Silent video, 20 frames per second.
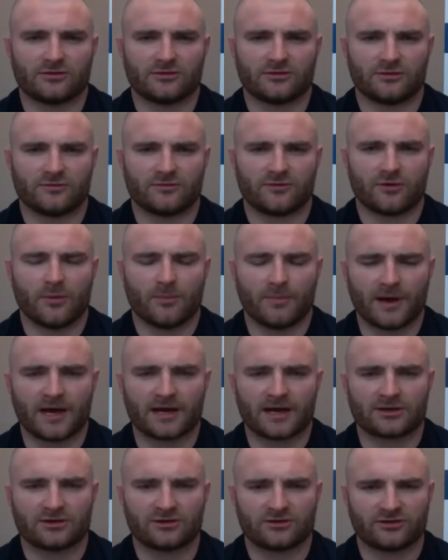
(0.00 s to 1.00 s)
You've got to
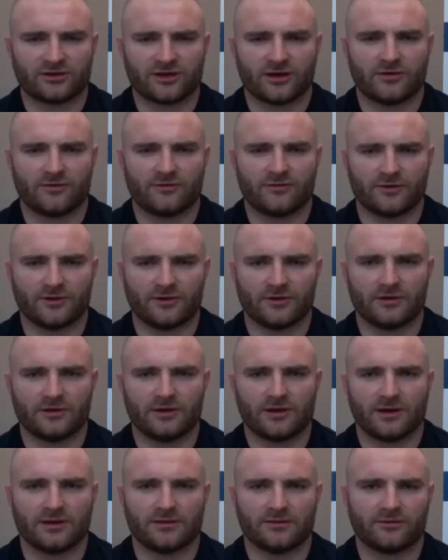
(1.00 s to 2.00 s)
back yourself
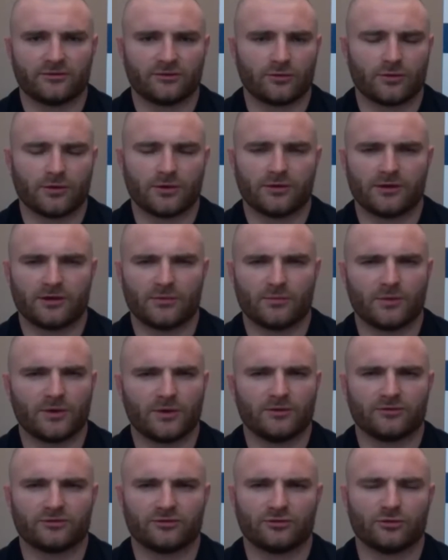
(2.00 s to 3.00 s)
and to go out there and win.
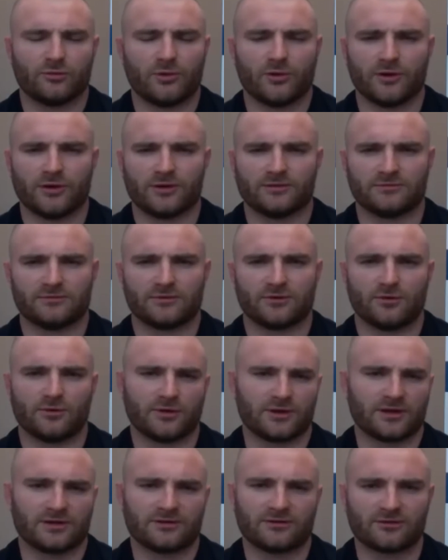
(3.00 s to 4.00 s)
There's no point in
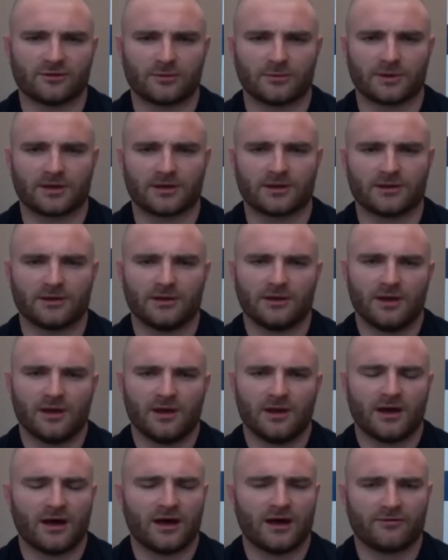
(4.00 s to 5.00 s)
going into something
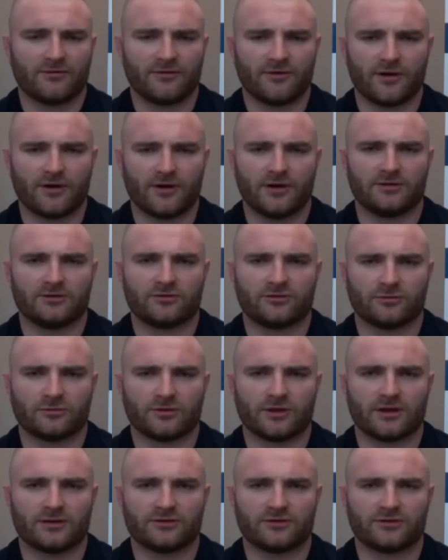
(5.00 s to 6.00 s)
half-hearted, so
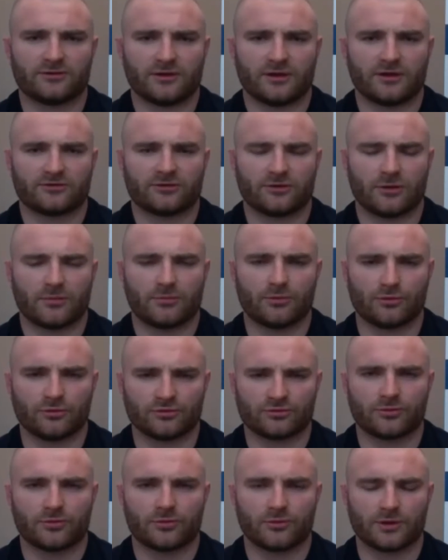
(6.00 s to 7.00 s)
that's our
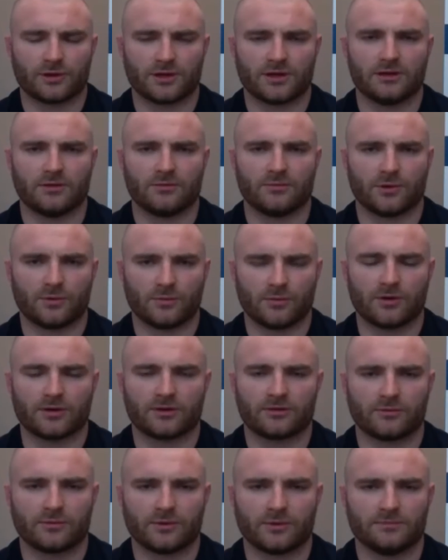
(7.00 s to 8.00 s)
approach. We're going in and we're wanting
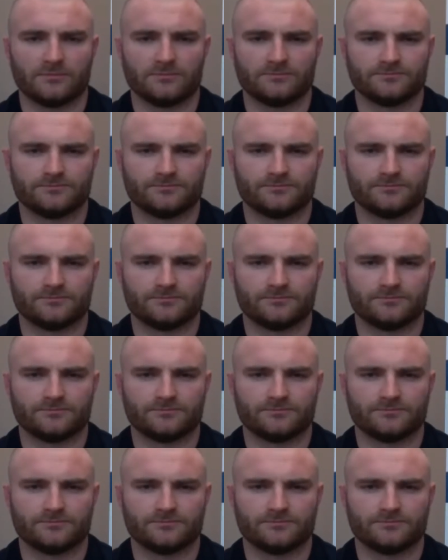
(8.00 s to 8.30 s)
to win.